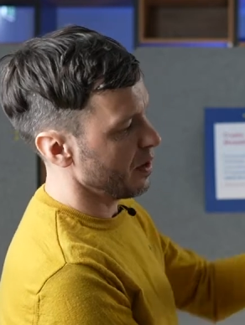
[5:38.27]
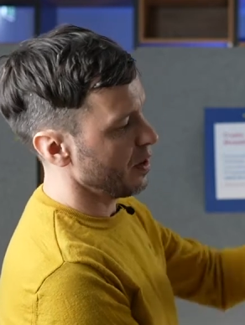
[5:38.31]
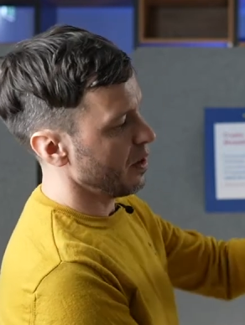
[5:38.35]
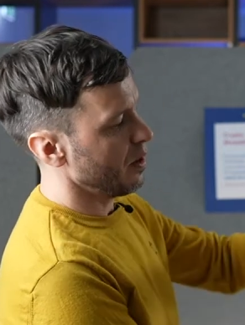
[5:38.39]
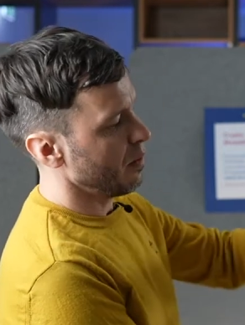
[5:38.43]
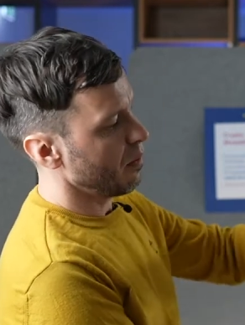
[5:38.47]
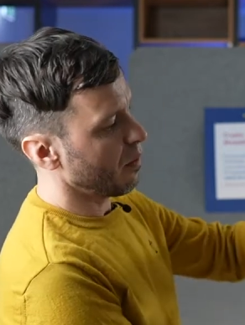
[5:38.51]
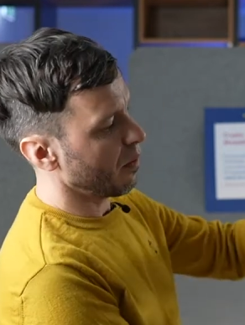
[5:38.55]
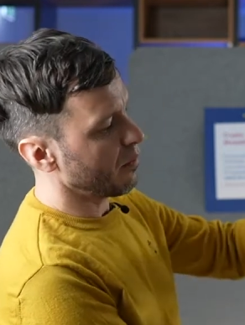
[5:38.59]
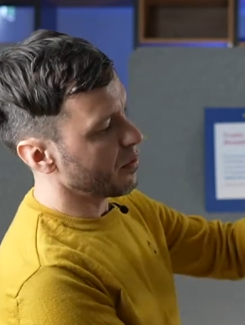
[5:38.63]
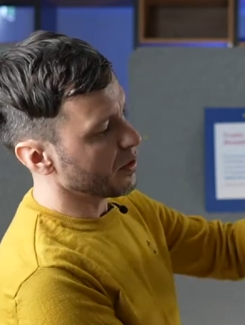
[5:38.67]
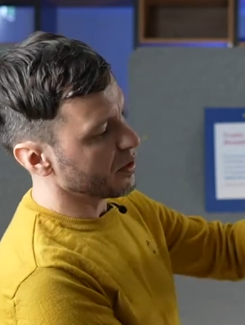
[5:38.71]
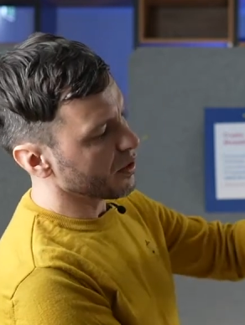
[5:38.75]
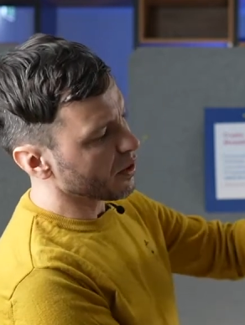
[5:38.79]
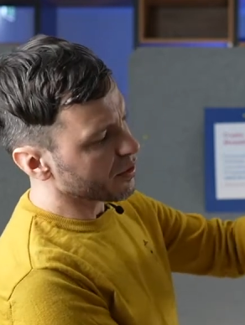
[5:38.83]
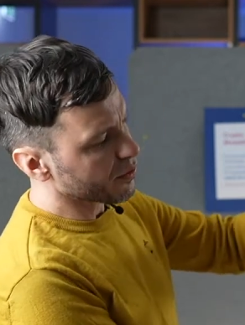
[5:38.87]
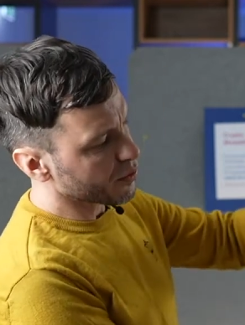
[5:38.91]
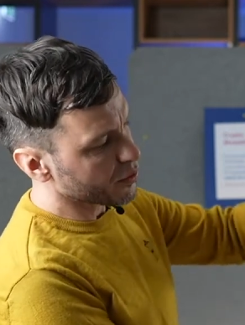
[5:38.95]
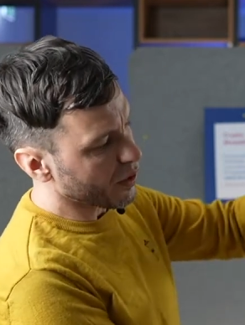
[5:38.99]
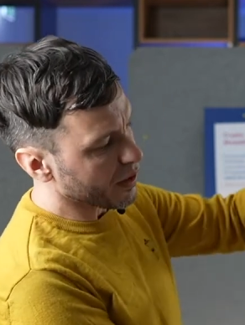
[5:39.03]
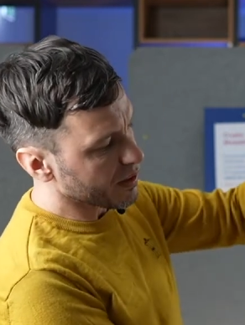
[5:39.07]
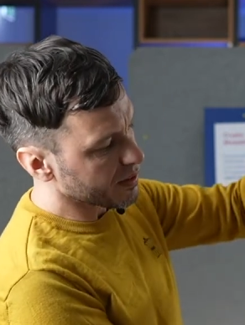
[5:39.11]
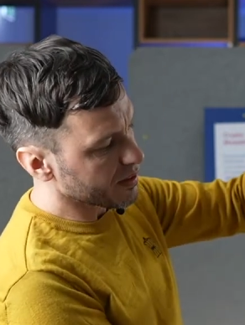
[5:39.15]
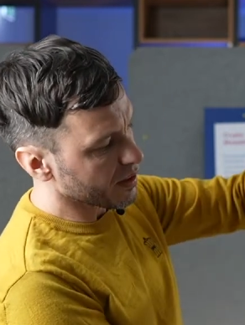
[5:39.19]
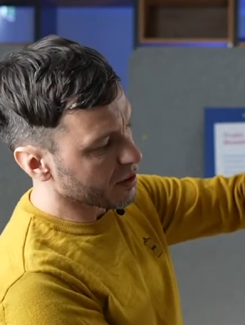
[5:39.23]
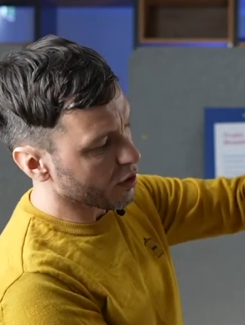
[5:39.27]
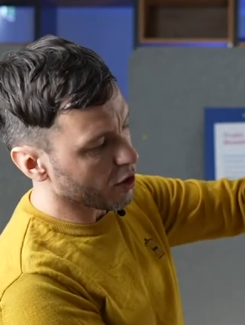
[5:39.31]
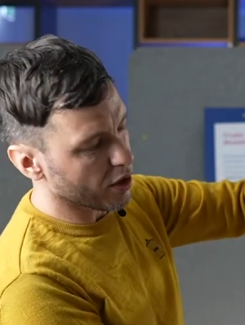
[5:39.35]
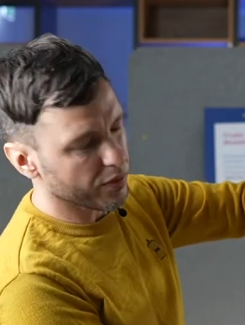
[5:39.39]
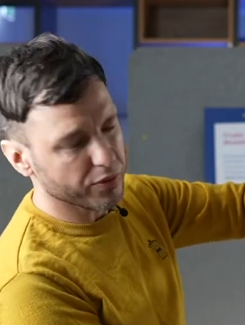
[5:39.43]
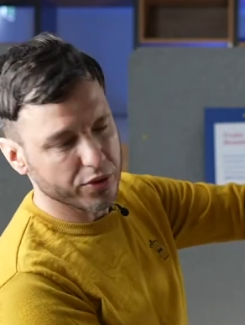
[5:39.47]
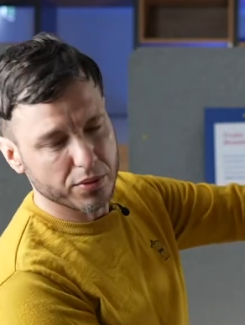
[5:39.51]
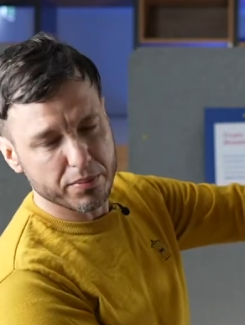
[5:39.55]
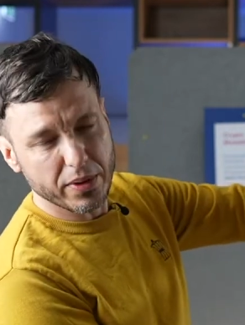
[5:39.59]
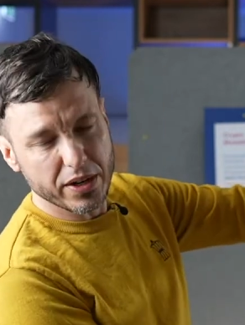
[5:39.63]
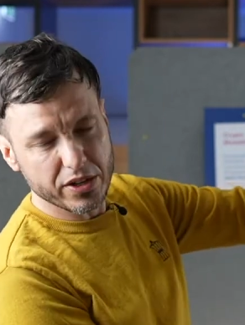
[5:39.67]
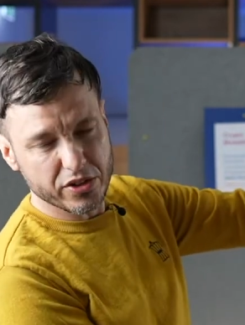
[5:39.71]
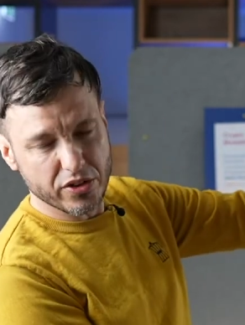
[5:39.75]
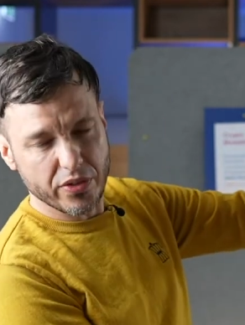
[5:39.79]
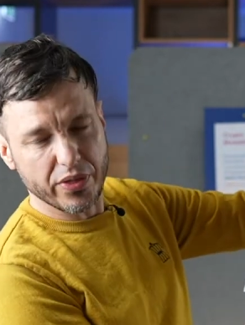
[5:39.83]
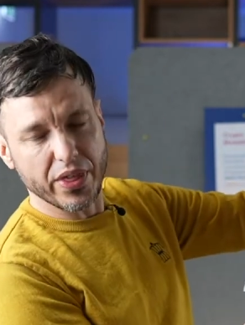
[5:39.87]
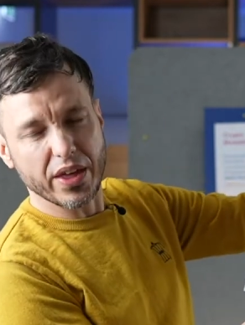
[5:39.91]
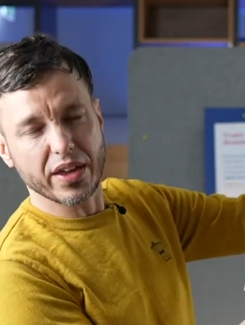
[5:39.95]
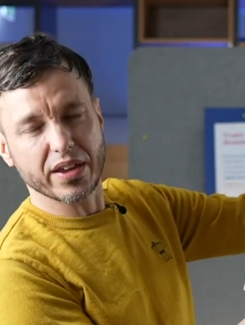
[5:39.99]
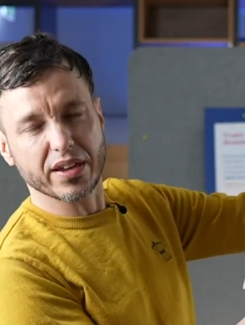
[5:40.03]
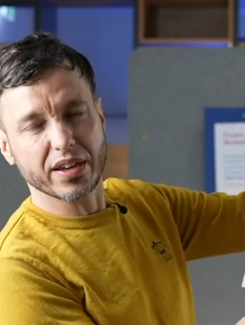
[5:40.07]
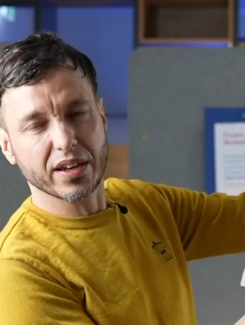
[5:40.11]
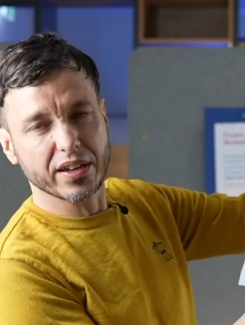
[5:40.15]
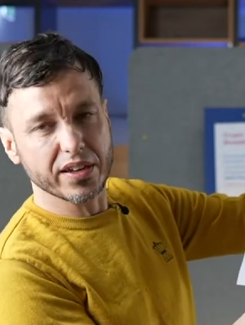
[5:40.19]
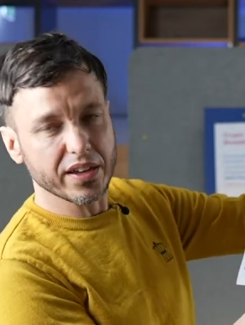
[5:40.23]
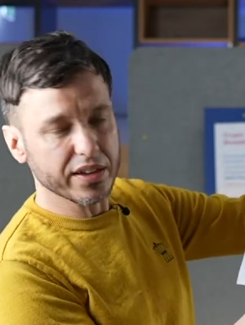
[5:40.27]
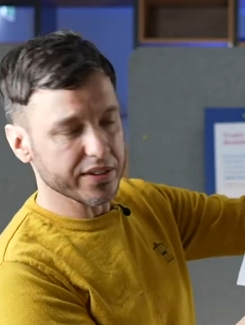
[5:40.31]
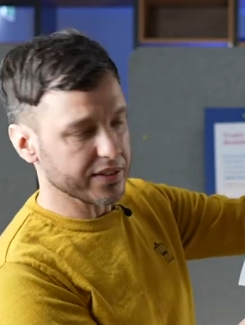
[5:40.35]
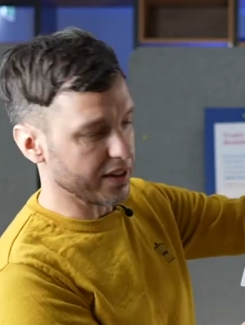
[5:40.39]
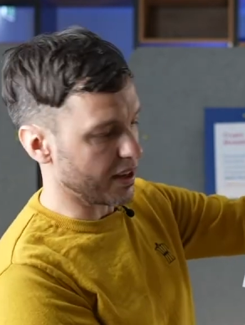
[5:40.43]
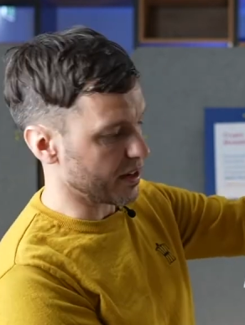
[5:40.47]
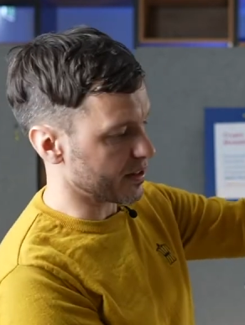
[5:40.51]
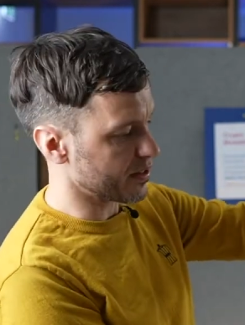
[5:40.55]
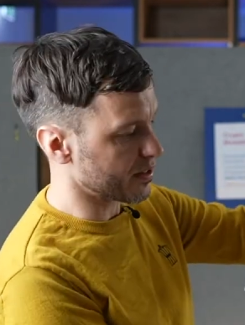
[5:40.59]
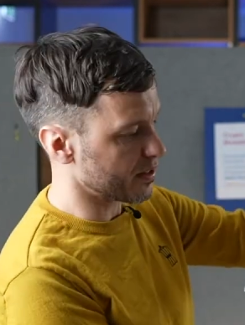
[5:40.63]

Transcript: But we're not writing her information there in clear text.